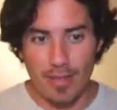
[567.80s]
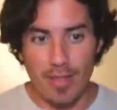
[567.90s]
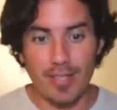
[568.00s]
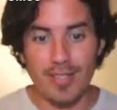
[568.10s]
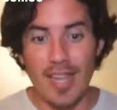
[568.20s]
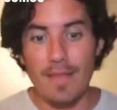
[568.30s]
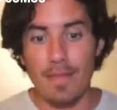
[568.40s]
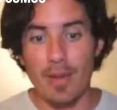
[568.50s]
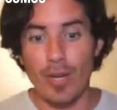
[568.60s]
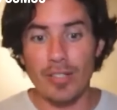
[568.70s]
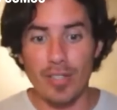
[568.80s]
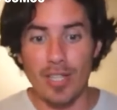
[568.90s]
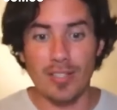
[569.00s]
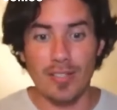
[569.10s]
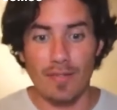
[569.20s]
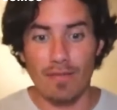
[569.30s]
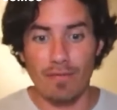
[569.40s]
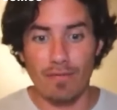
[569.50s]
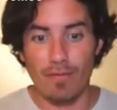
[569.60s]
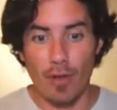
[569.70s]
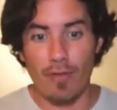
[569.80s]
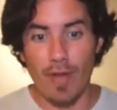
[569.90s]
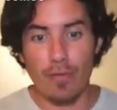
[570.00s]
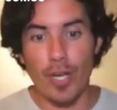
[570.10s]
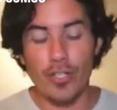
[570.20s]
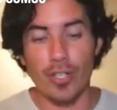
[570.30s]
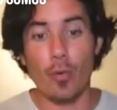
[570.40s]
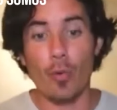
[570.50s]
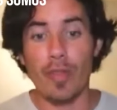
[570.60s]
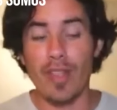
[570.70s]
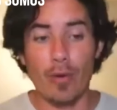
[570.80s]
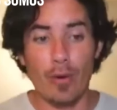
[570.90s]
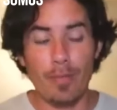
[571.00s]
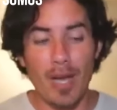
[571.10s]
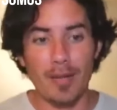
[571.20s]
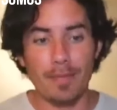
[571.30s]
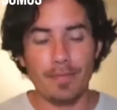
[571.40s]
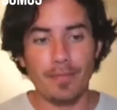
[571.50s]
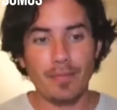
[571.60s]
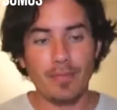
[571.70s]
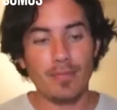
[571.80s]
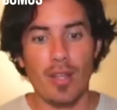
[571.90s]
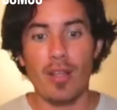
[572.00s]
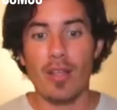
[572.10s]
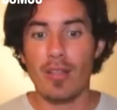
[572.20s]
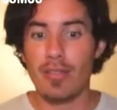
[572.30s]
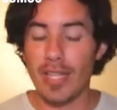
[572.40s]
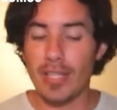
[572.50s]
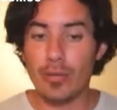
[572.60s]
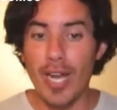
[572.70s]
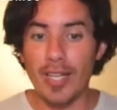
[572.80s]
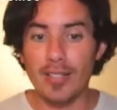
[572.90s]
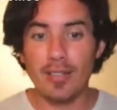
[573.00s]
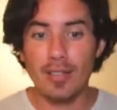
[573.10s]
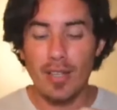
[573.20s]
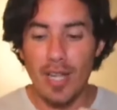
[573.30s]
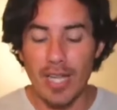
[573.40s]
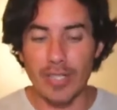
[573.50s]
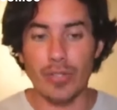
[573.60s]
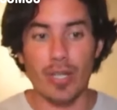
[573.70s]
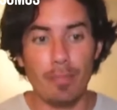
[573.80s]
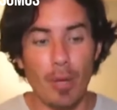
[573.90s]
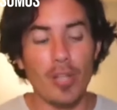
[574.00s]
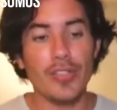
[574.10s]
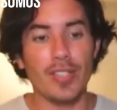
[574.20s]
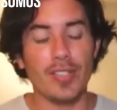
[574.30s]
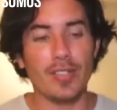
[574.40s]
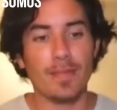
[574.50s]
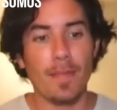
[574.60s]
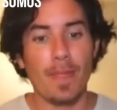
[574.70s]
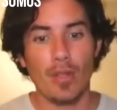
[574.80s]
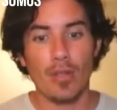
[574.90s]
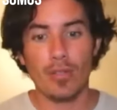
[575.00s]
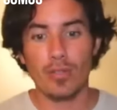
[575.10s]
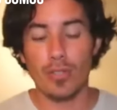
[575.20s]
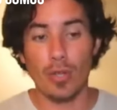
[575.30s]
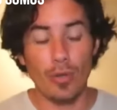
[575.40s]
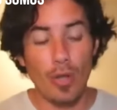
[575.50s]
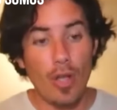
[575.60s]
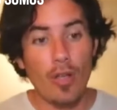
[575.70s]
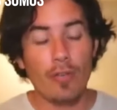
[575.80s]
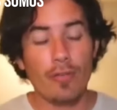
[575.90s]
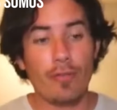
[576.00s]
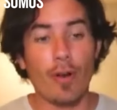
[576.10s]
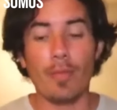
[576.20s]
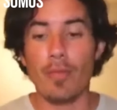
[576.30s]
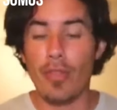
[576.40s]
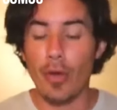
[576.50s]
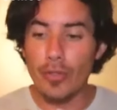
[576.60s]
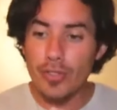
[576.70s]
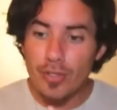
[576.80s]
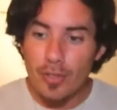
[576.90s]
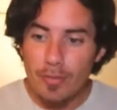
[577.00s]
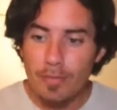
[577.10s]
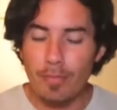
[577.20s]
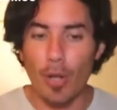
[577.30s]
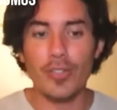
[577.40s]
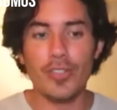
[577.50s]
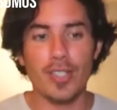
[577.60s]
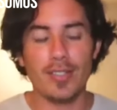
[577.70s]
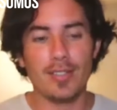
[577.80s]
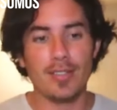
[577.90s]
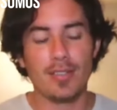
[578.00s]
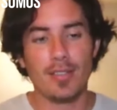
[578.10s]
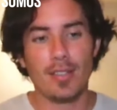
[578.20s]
this same resonance of vibration within our body that create electrical pulses. So from those pulses,